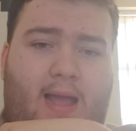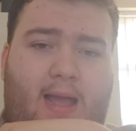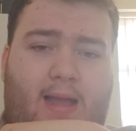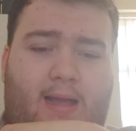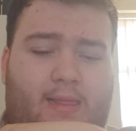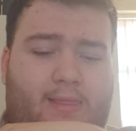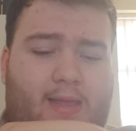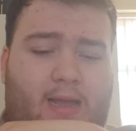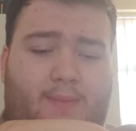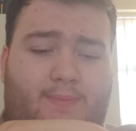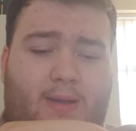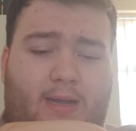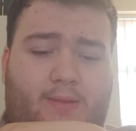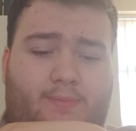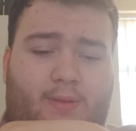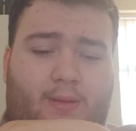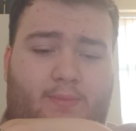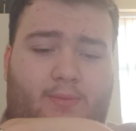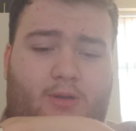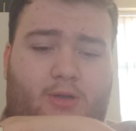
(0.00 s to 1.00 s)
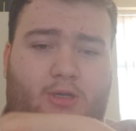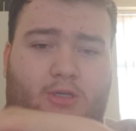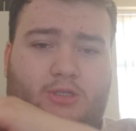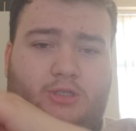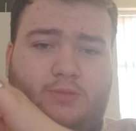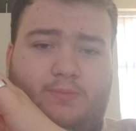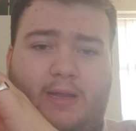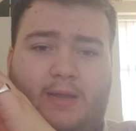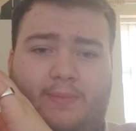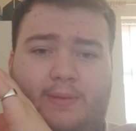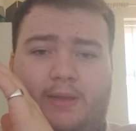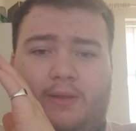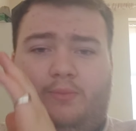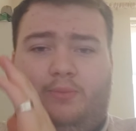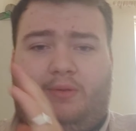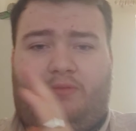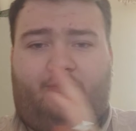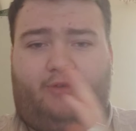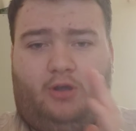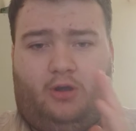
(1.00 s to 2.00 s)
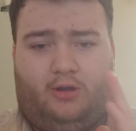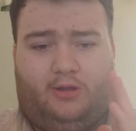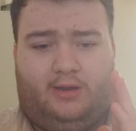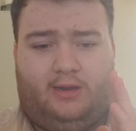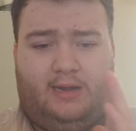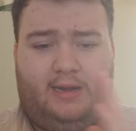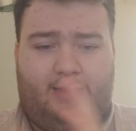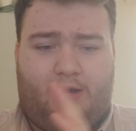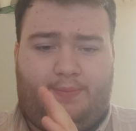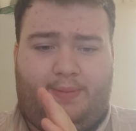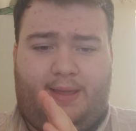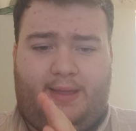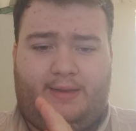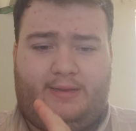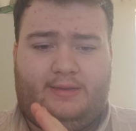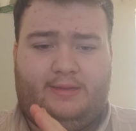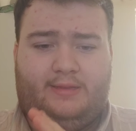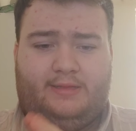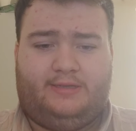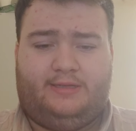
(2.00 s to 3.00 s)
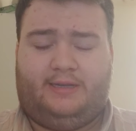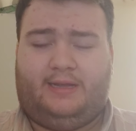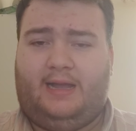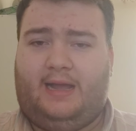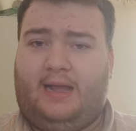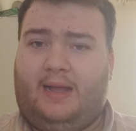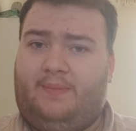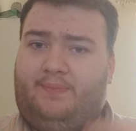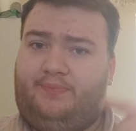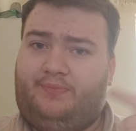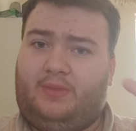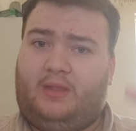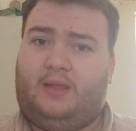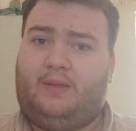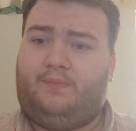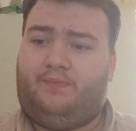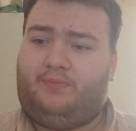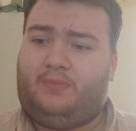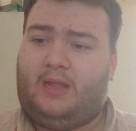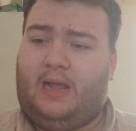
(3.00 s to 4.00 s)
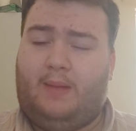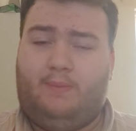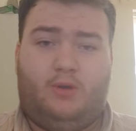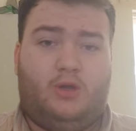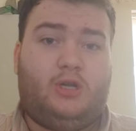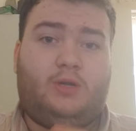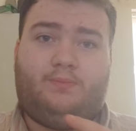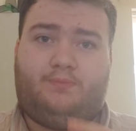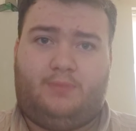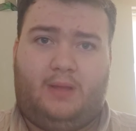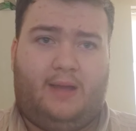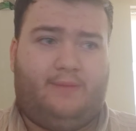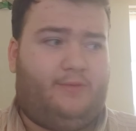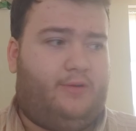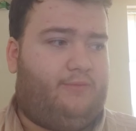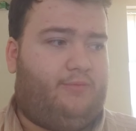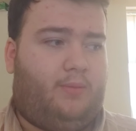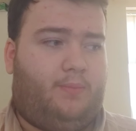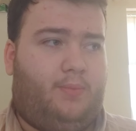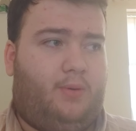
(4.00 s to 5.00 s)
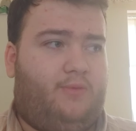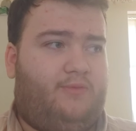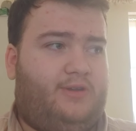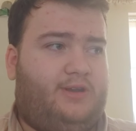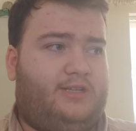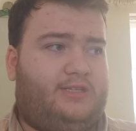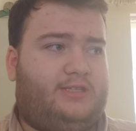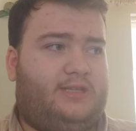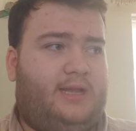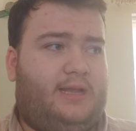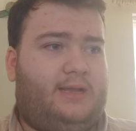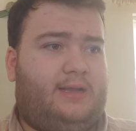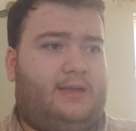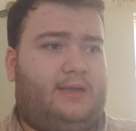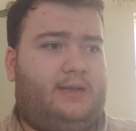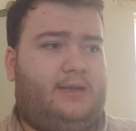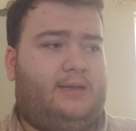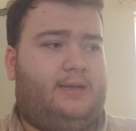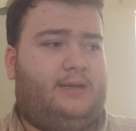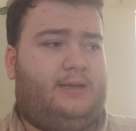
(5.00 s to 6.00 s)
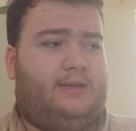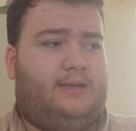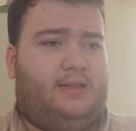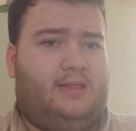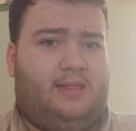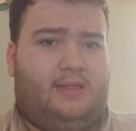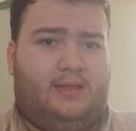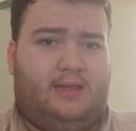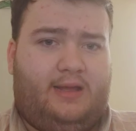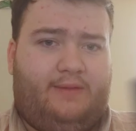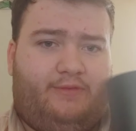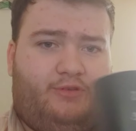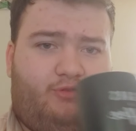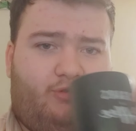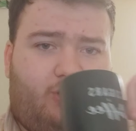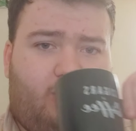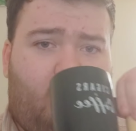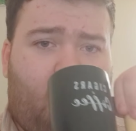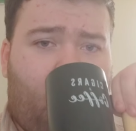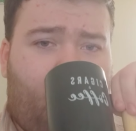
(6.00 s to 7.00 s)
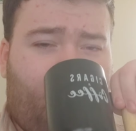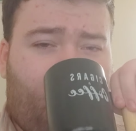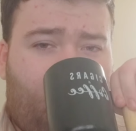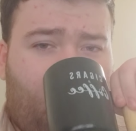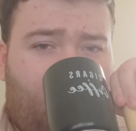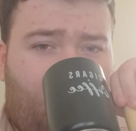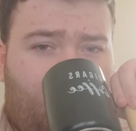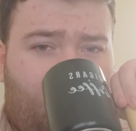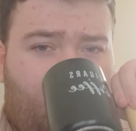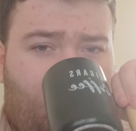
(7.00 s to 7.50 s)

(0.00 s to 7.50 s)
That might be because maybe we've got a little bit into the cigar. I'm going to have another puff in a sec. Have a drink of coffee.